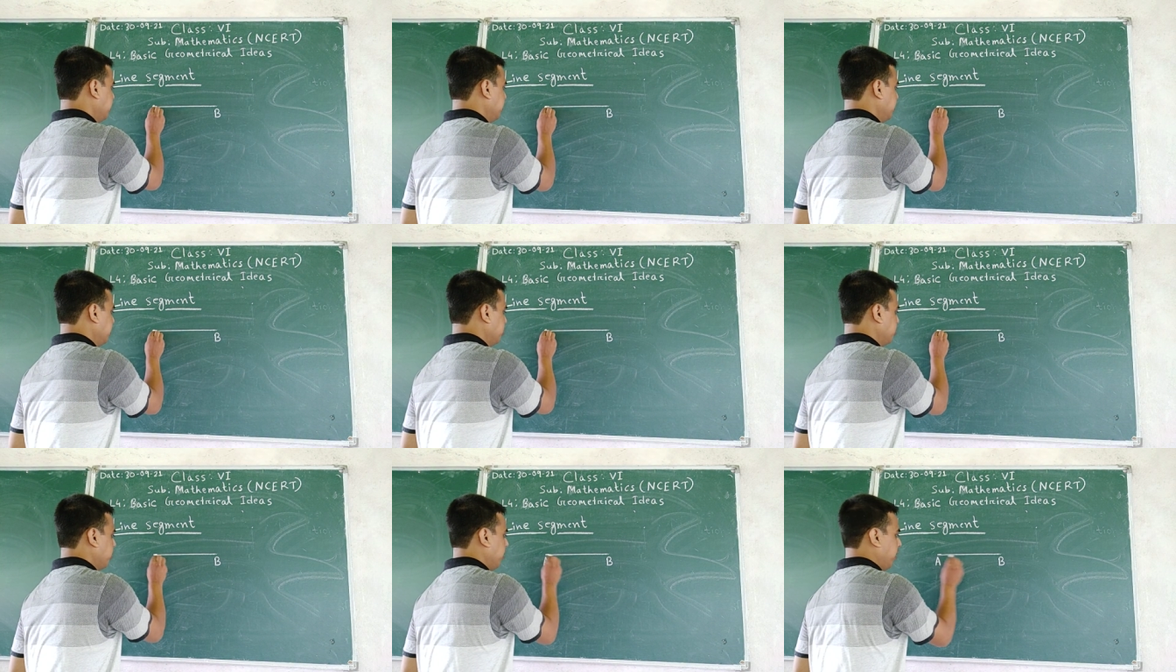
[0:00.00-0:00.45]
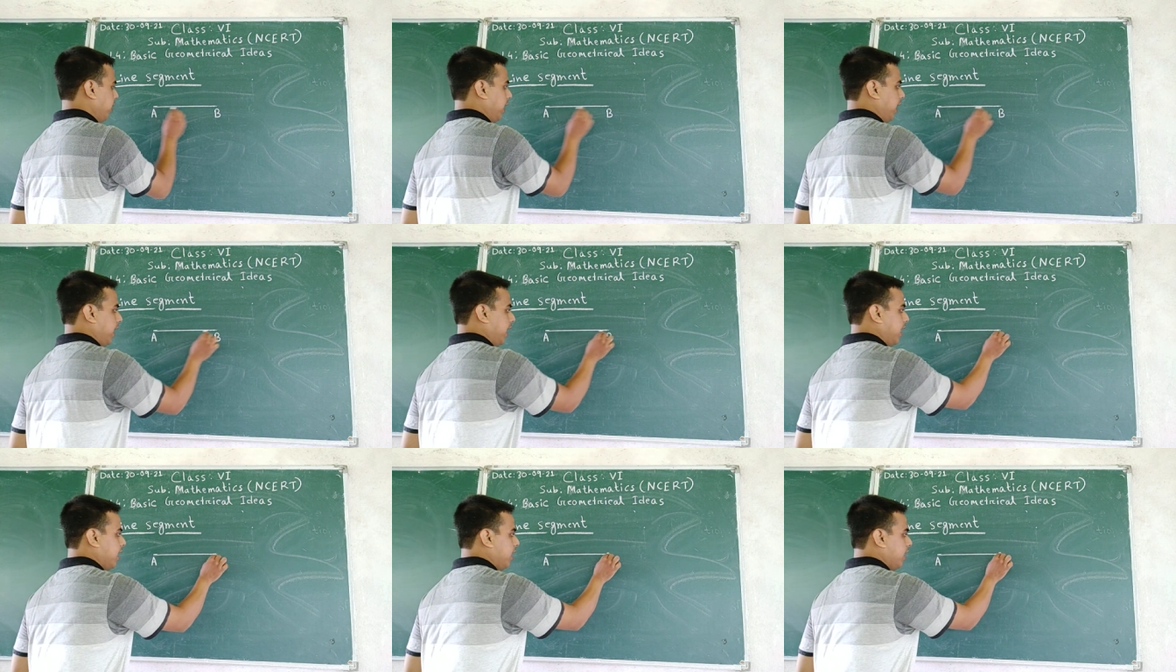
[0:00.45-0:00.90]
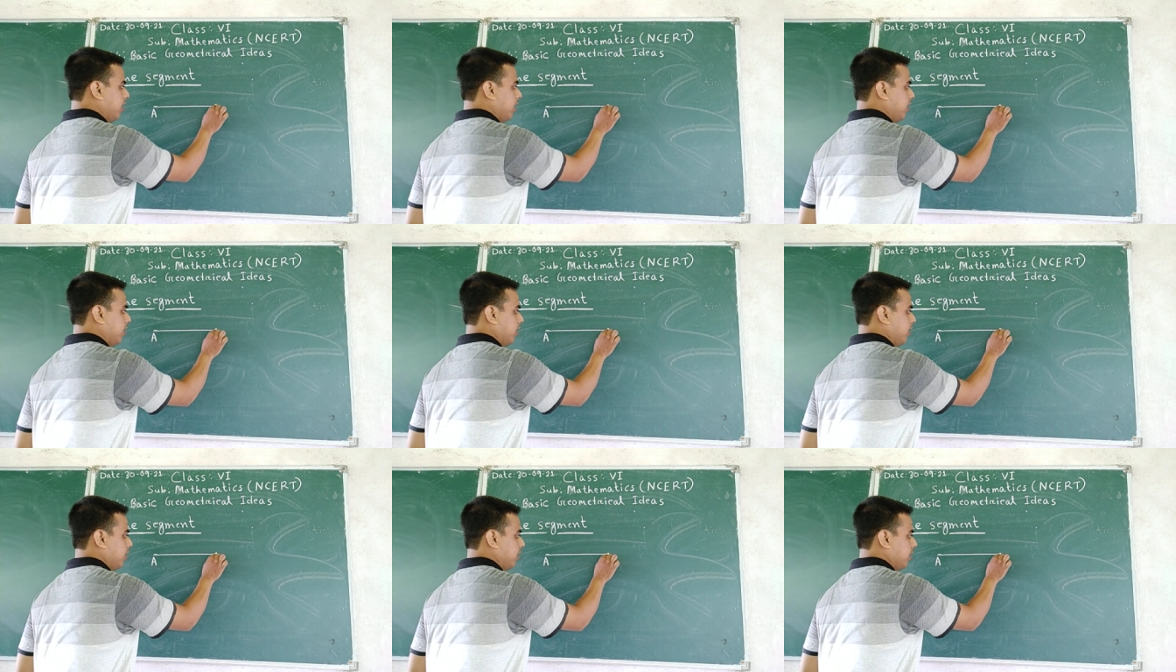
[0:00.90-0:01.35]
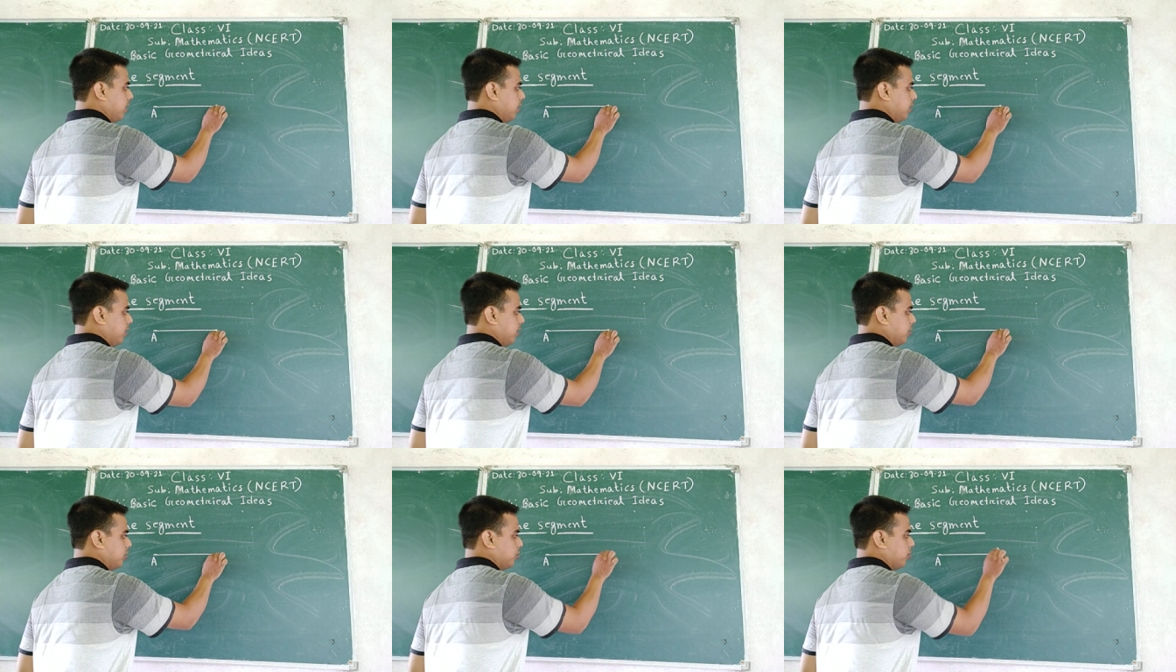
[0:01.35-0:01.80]
this one A,
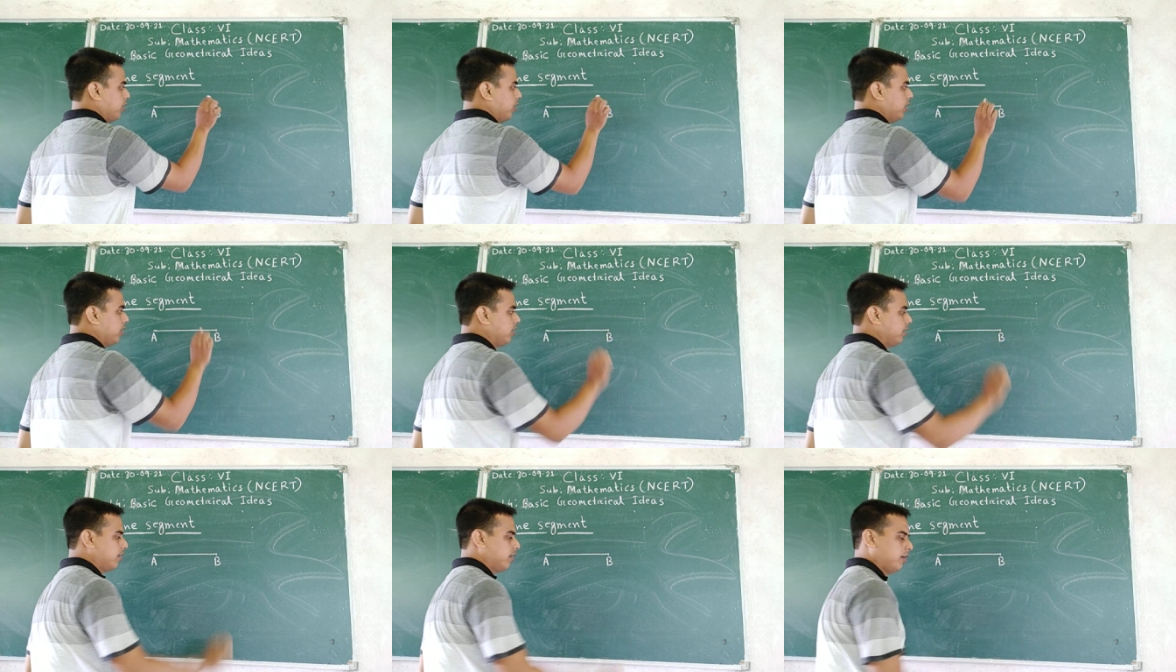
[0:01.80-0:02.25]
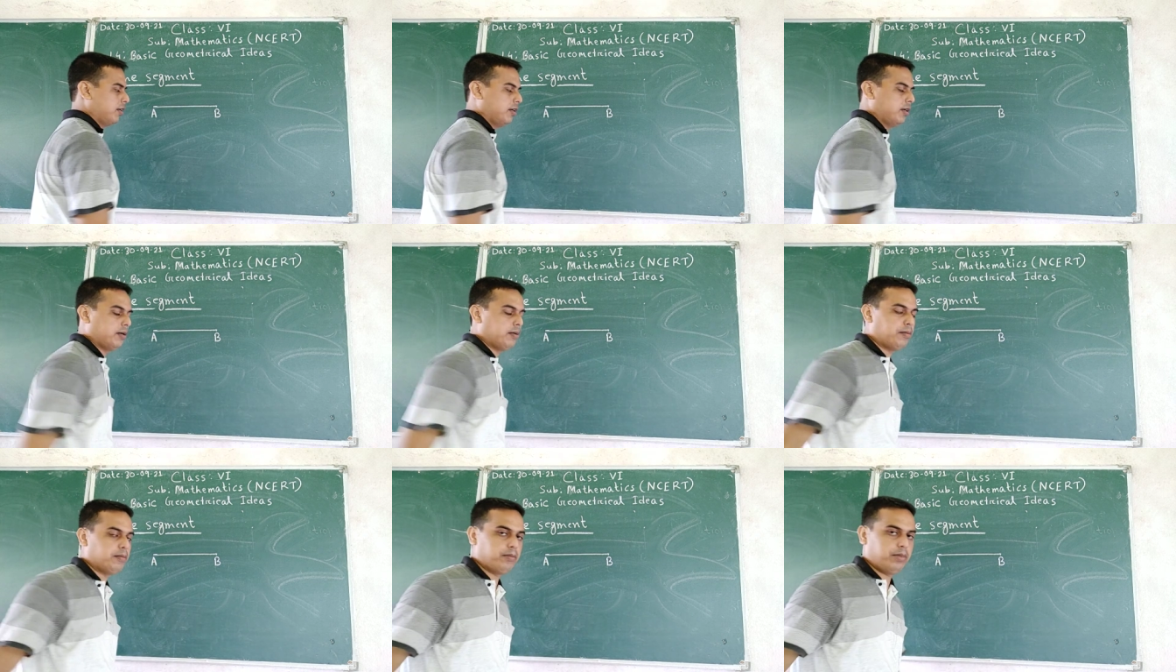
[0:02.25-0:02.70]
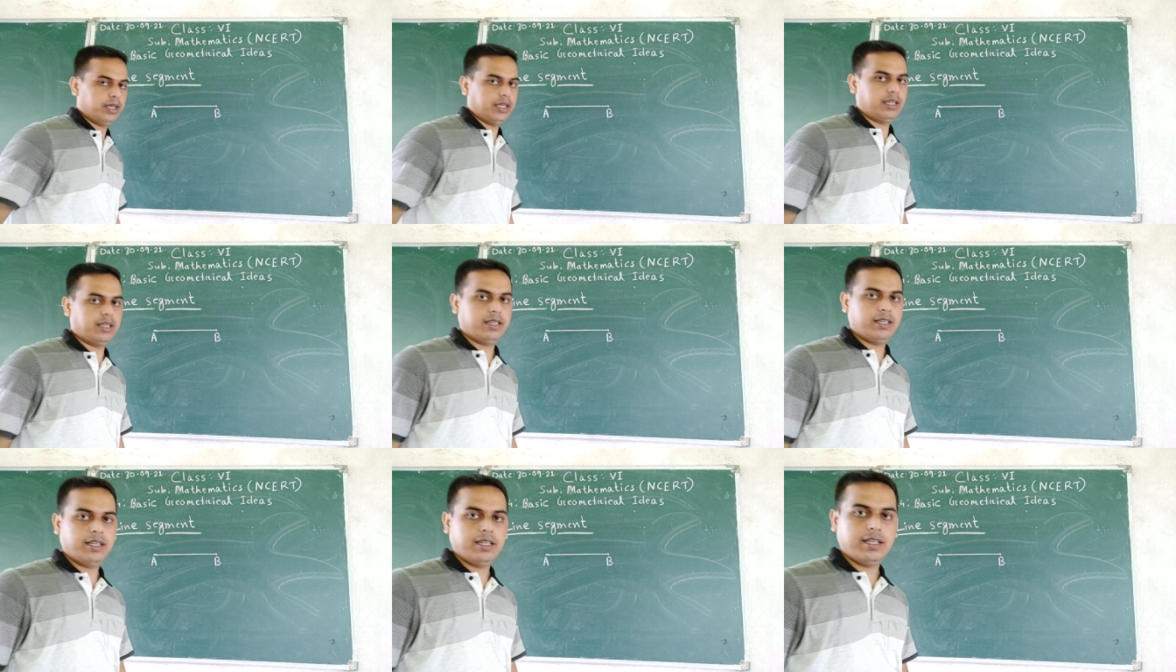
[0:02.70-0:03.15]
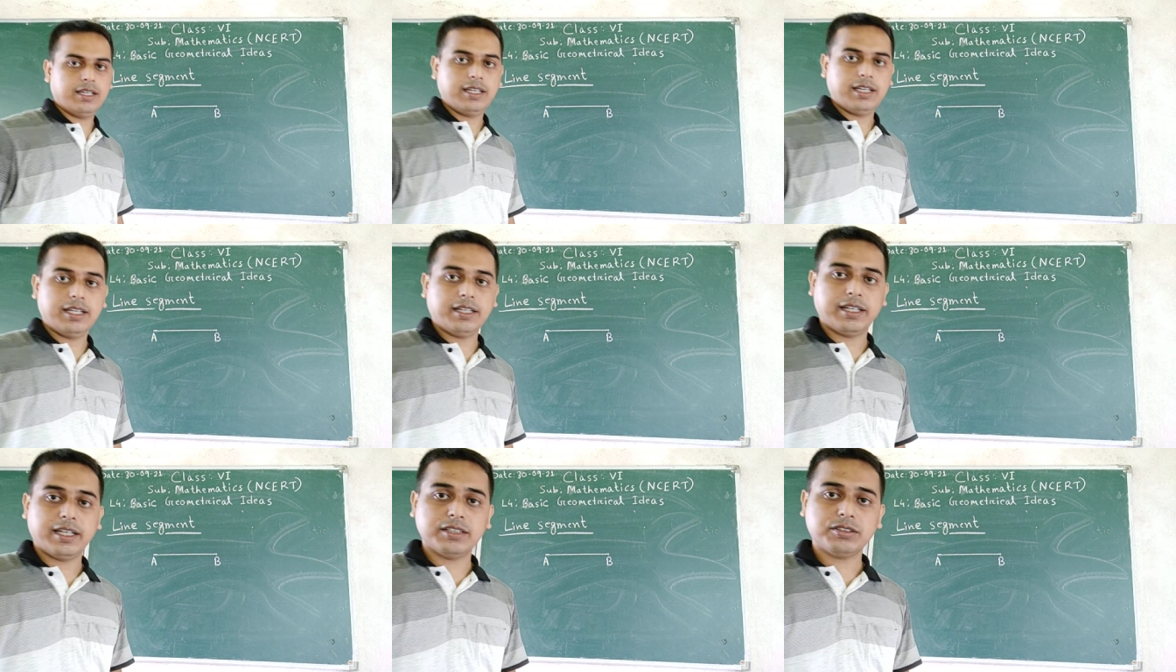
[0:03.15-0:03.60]
this one B.
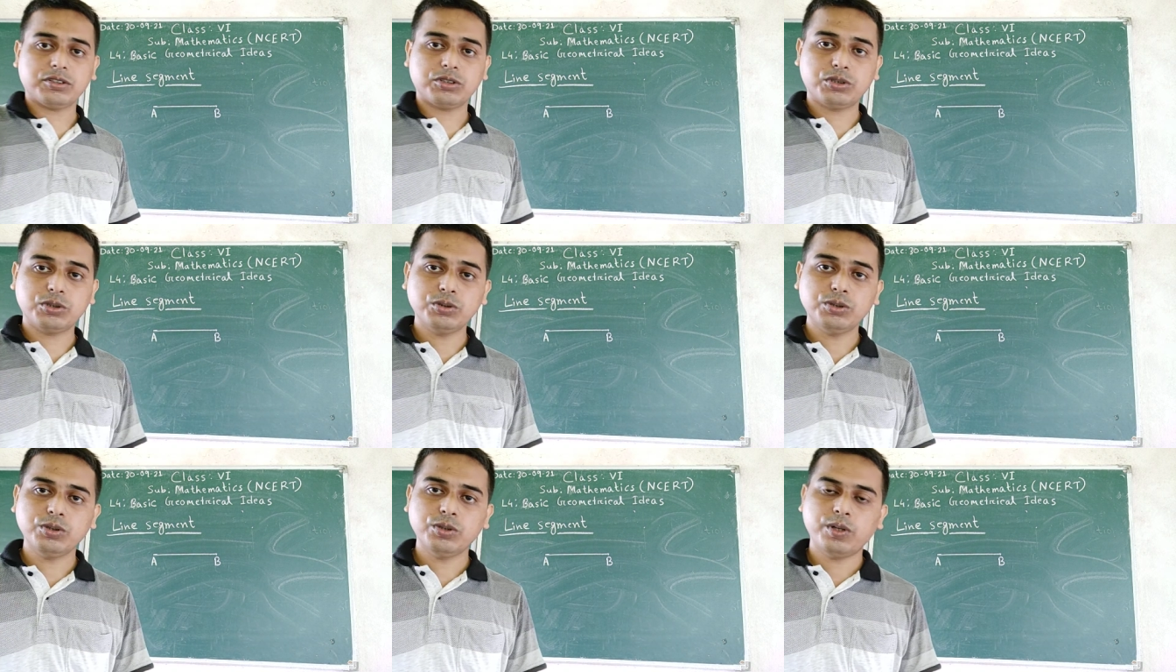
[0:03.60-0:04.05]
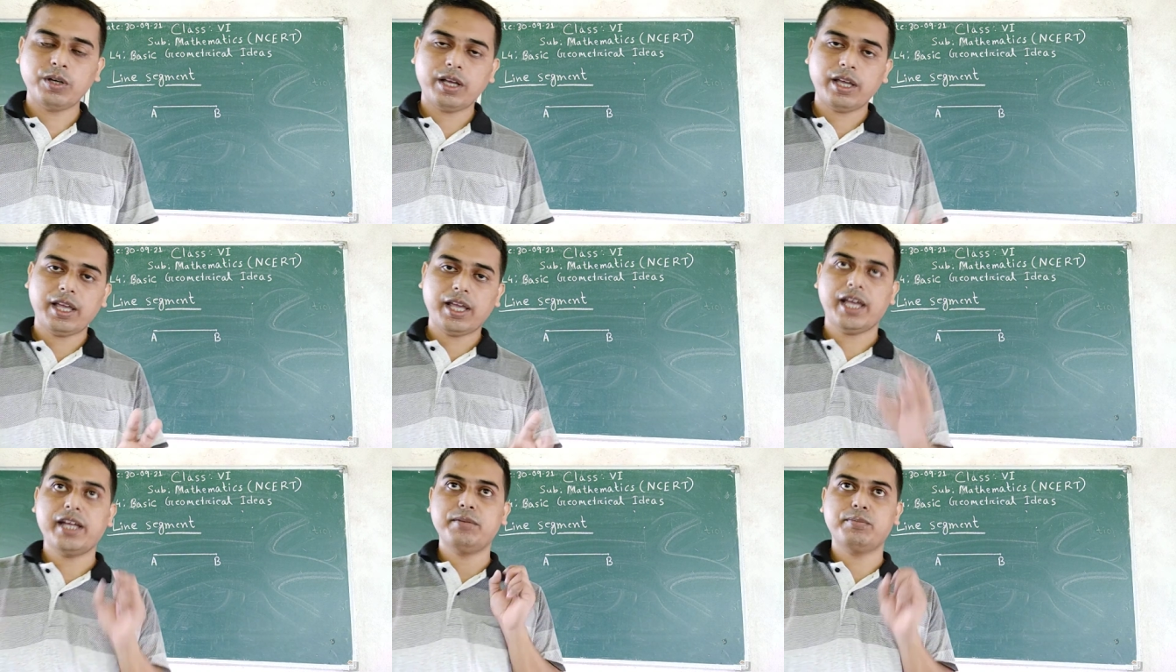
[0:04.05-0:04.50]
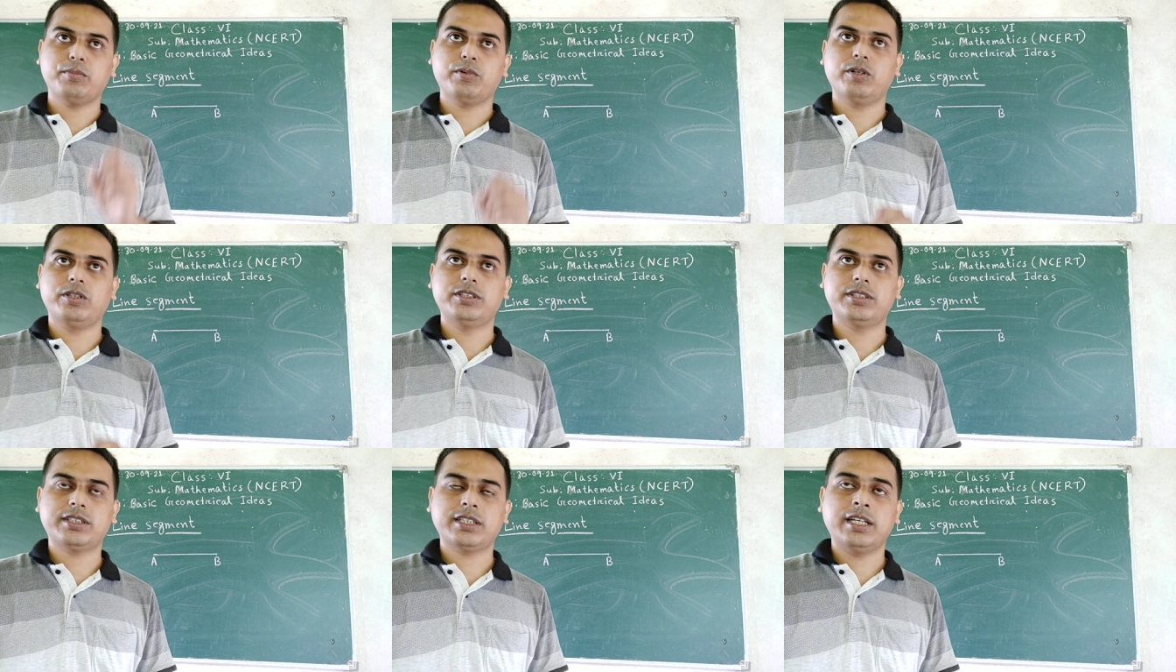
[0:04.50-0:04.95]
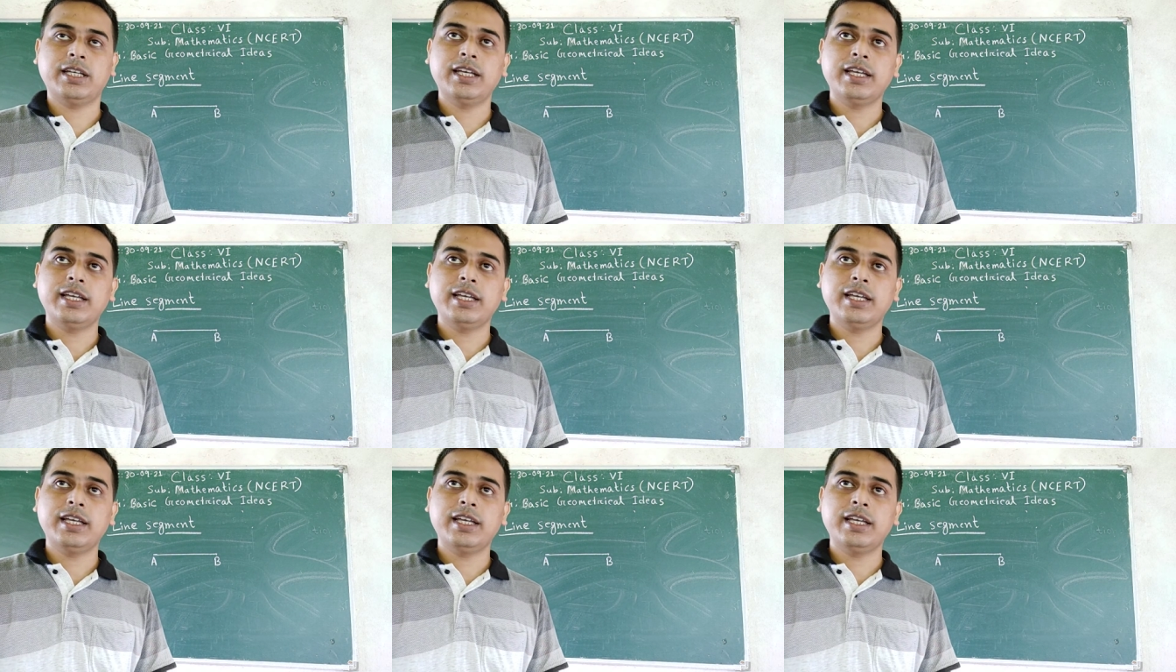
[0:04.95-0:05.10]
It has two endpoints.